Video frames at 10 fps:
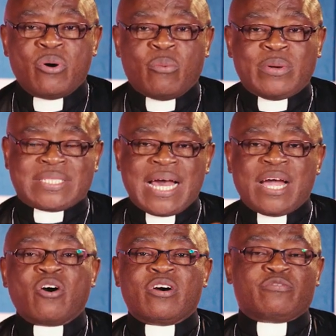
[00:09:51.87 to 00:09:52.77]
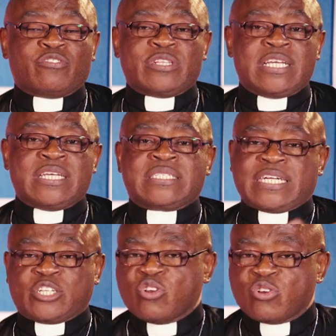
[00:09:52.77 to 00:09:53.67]
We thank God for the
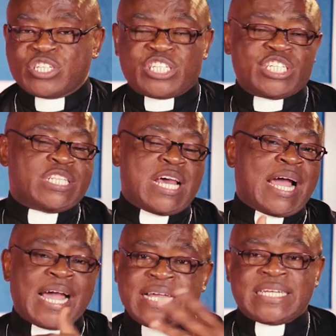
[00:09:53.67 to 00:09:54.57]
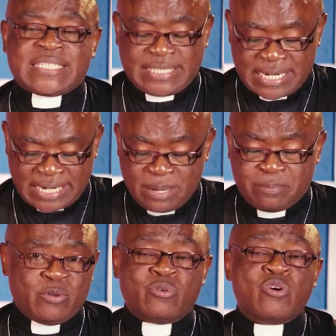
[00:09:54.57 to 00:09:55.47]
technology, the gadgets that
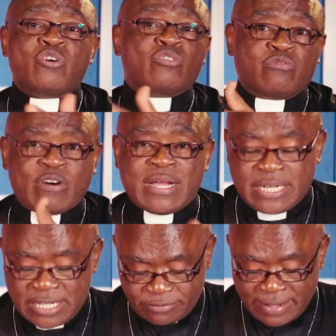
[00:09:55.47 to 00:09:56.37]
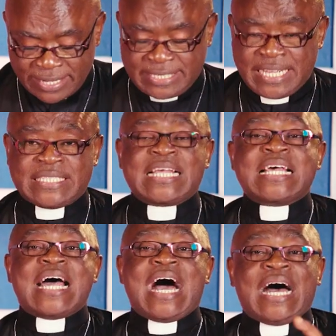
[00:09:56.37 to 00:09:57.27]
help you to find these verses.
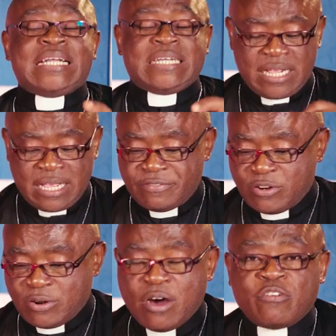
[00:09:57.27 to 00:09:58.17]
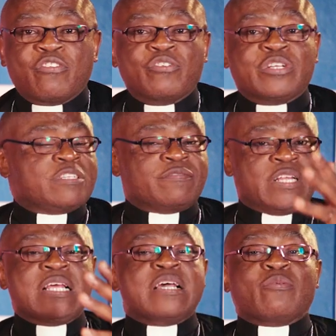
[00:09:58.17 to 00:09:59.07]
And even on our phones,
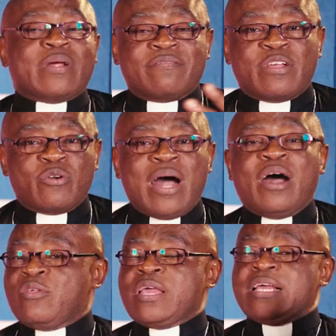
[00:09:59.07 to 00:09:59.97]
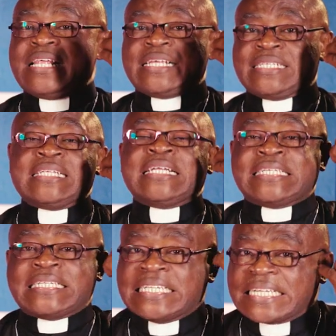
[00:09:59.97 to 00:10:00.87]
even wherever you are, there is
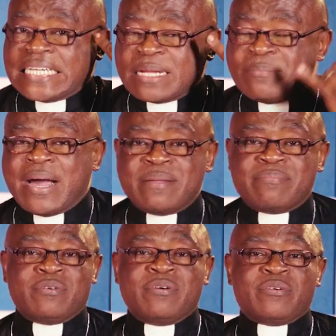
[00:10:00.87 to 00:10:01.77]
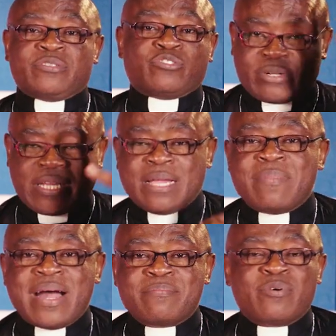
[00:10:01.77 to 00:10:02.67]
listening Bible, talking
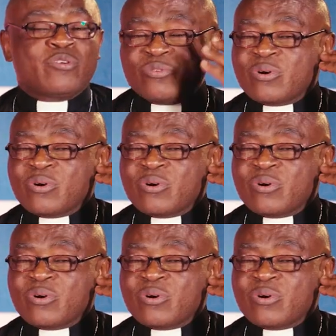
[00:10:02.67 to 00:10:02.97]
Bible.